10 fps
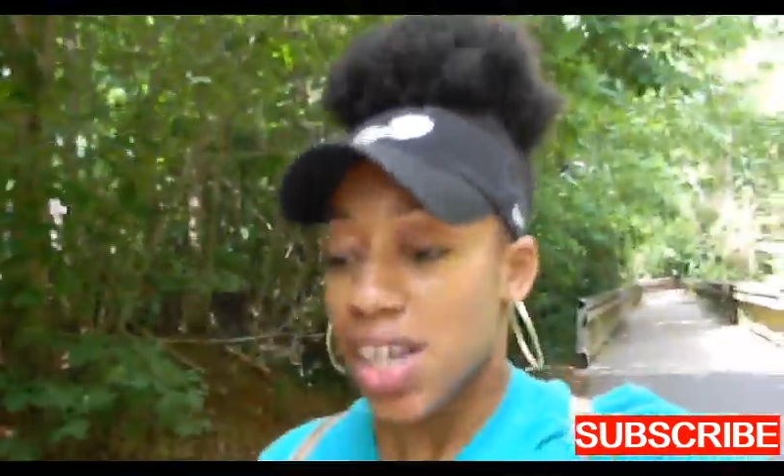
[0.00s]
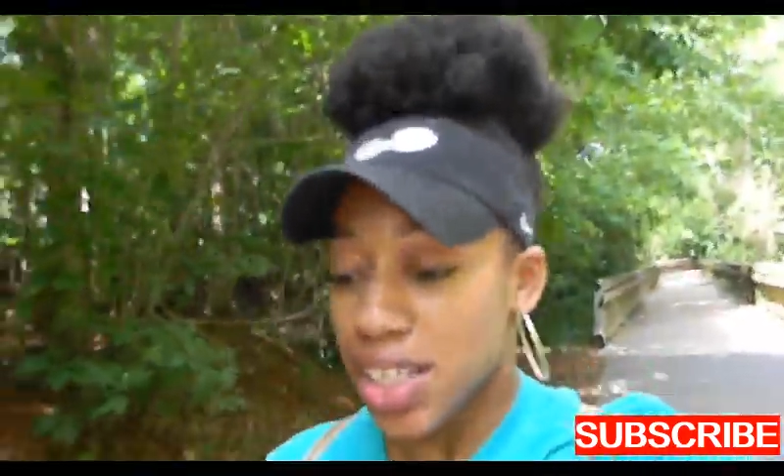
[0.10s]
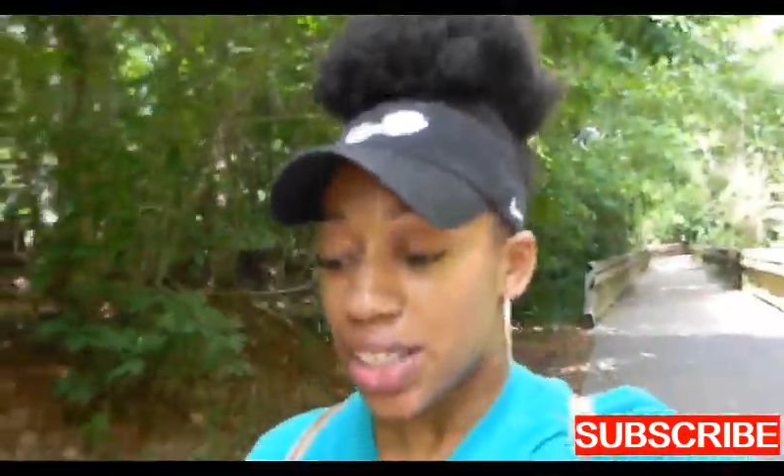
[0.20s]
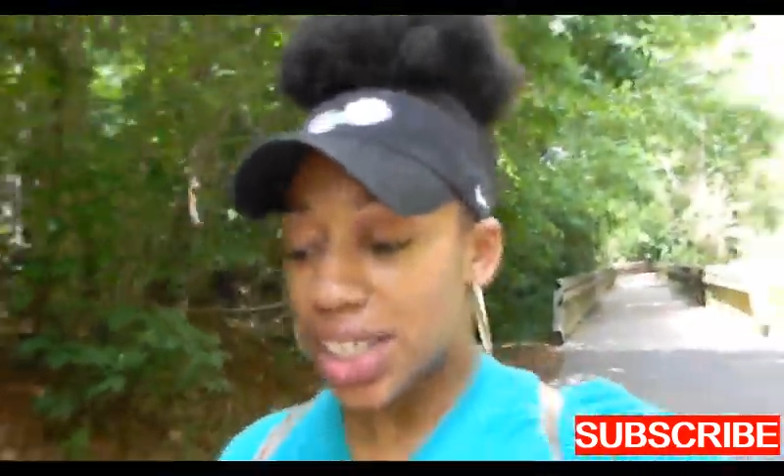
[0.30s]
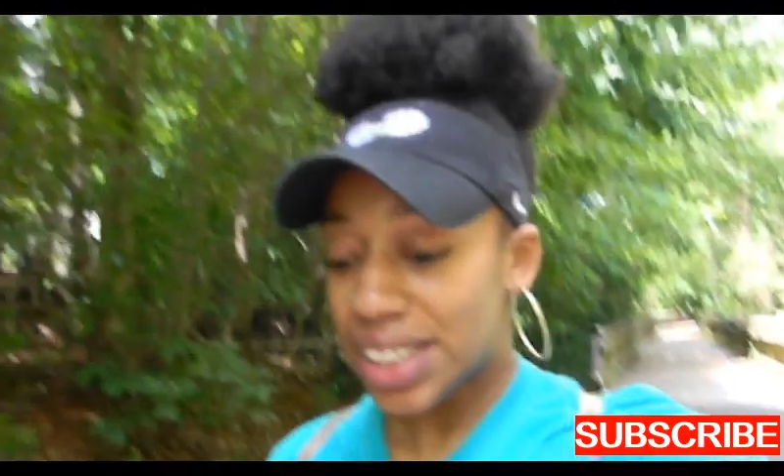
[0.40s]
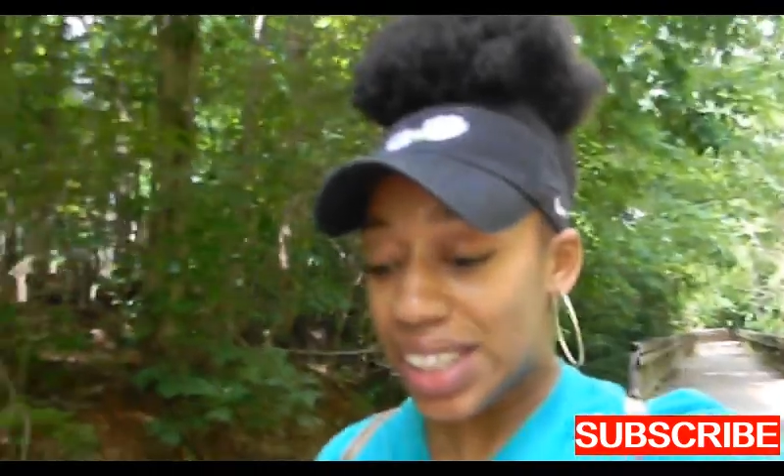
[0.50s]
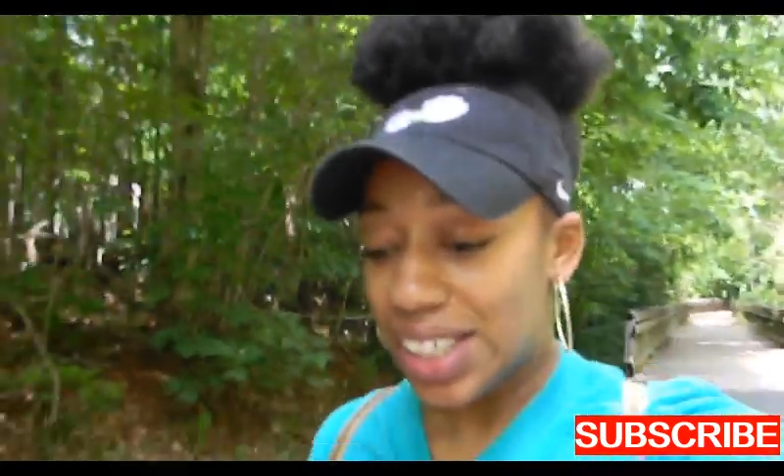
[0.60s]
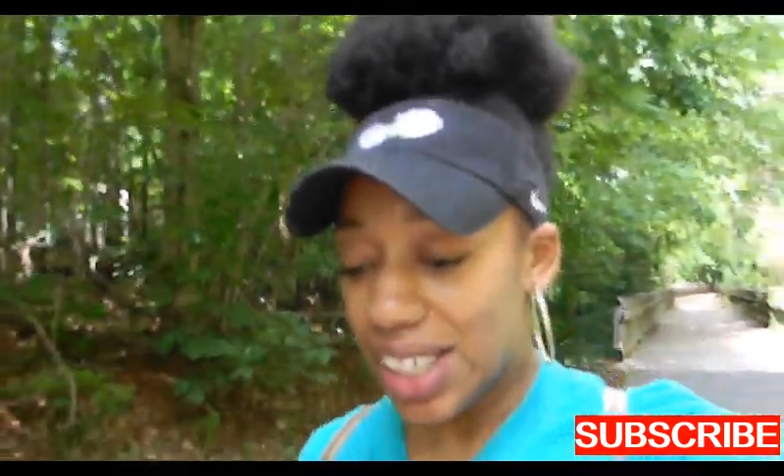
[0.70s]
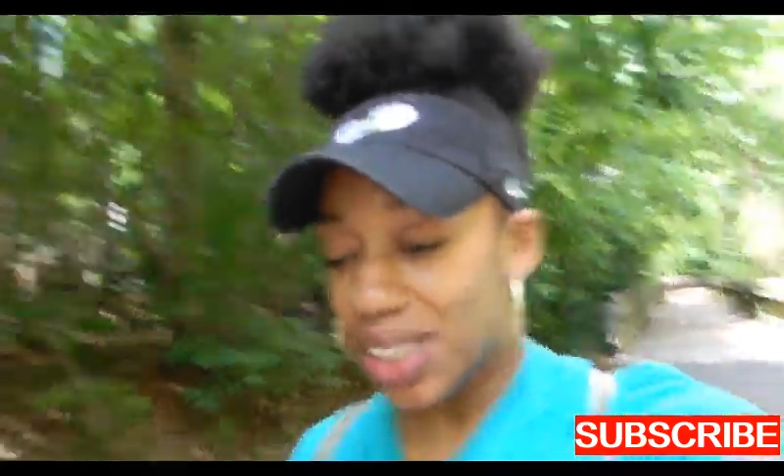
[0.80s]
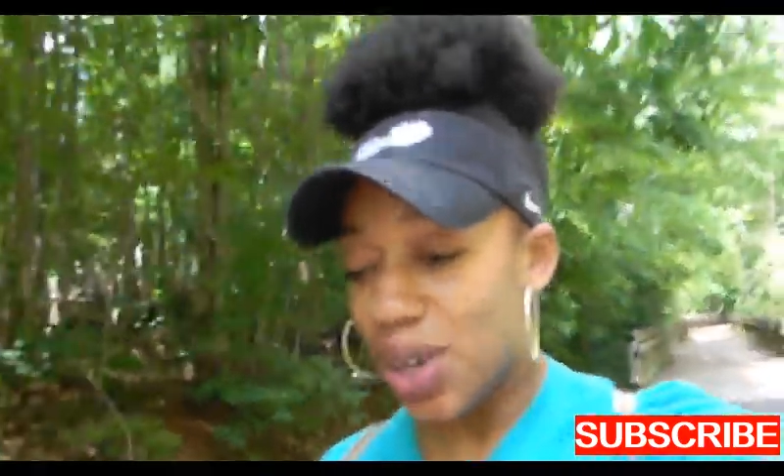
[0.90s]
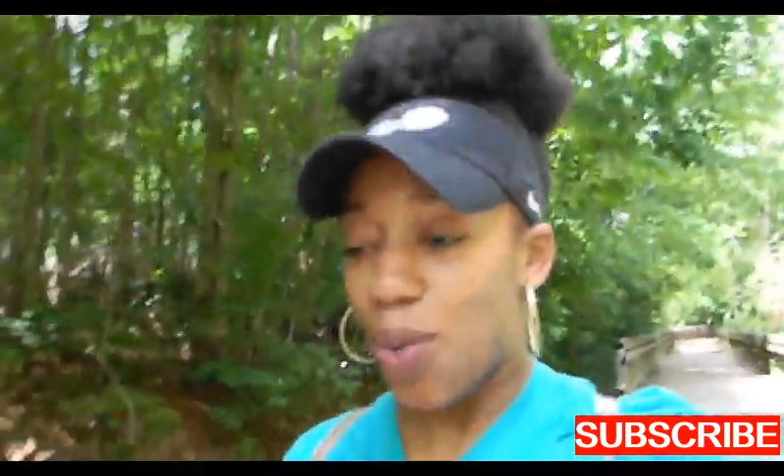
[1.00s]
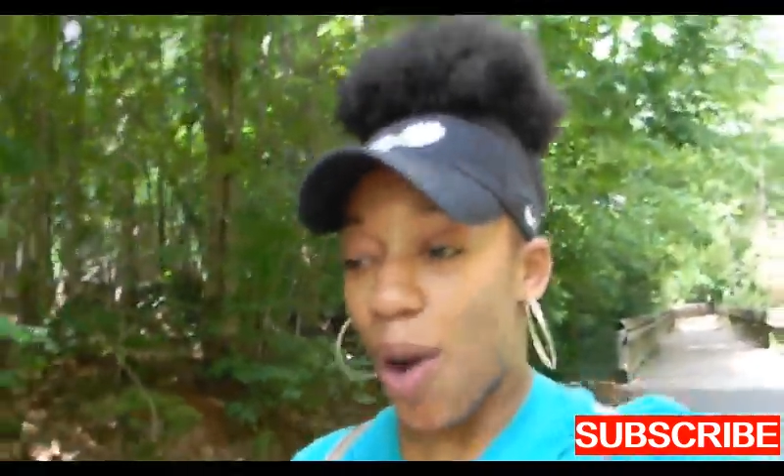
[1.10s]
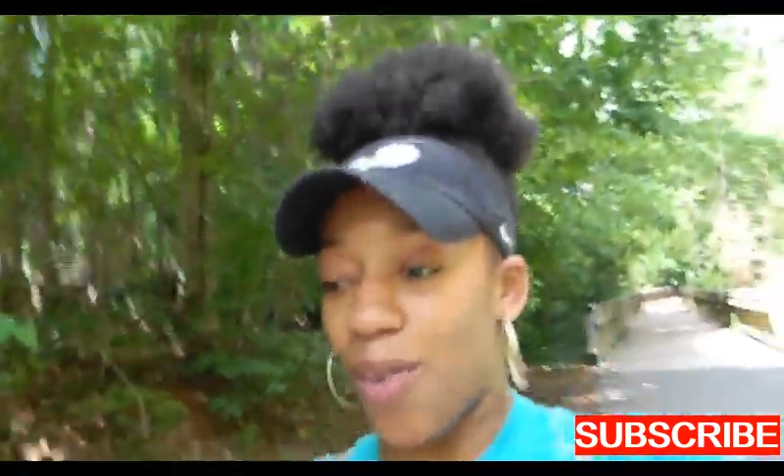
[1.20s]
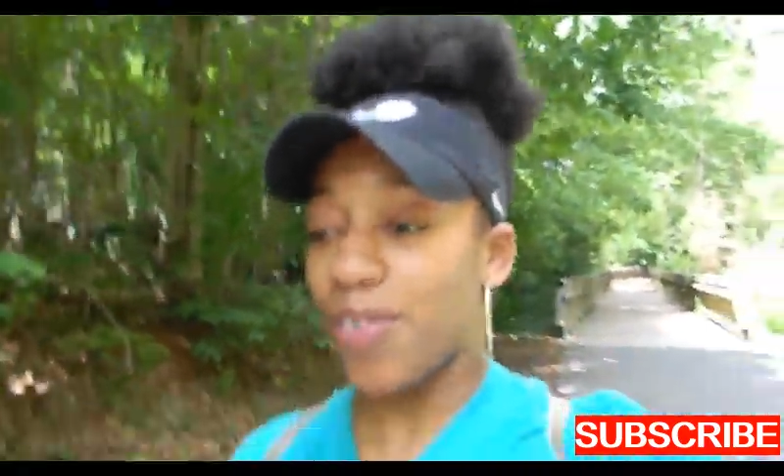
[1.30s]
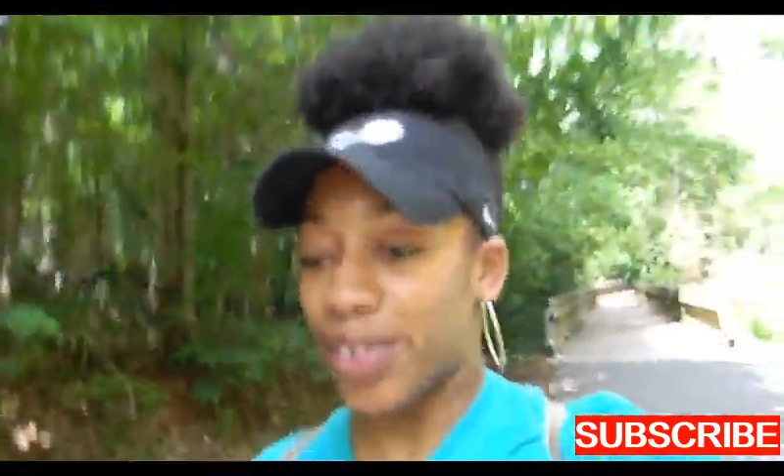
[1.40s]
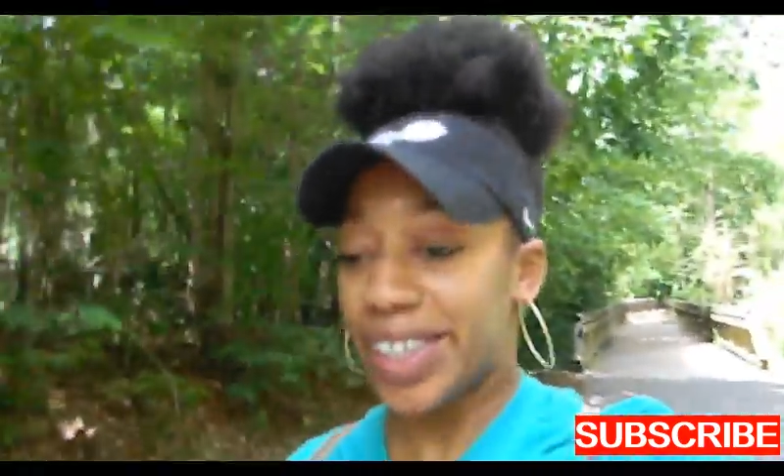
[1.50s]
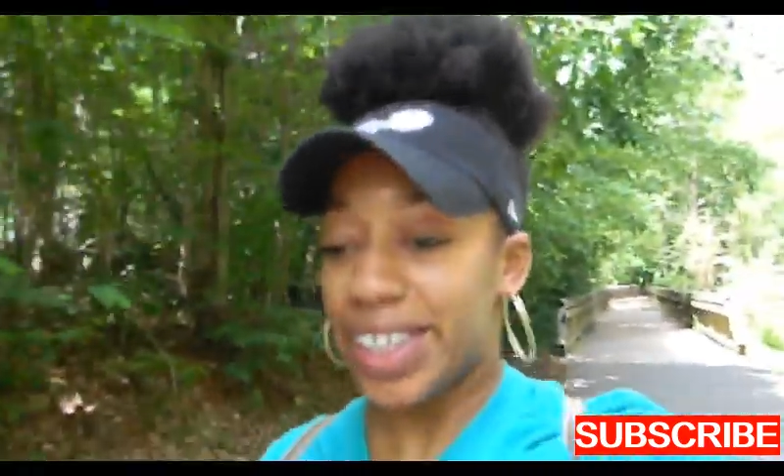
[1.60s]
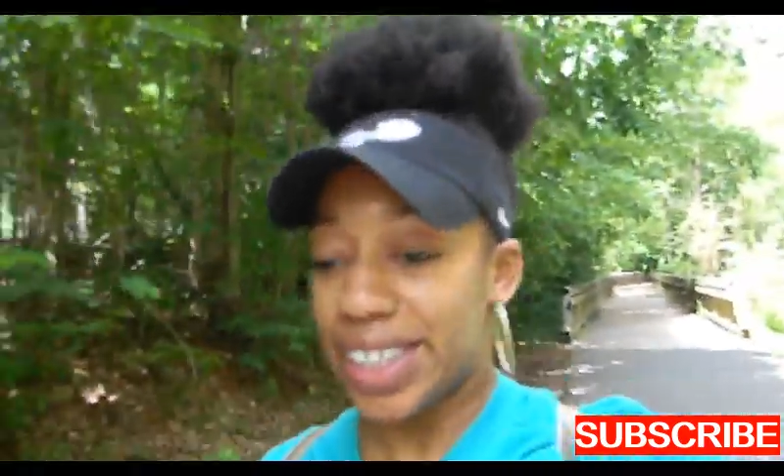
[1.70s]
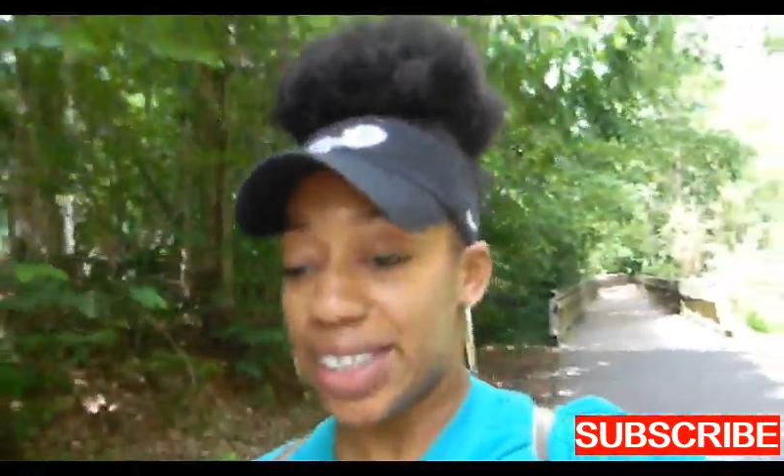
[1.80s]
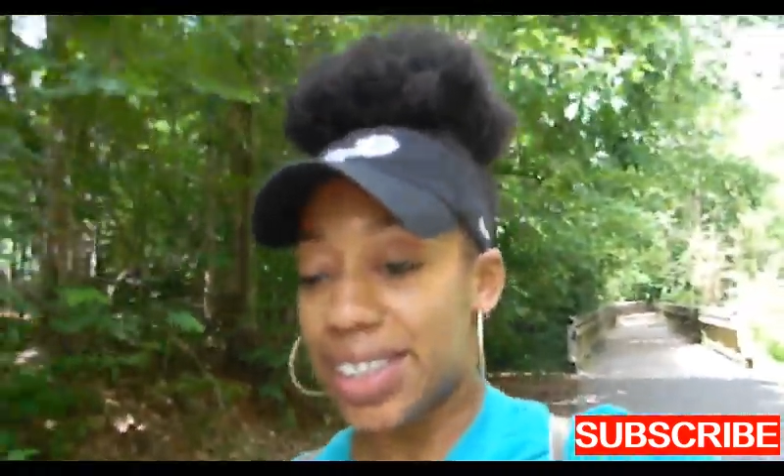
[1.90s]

That's a good little walk for us.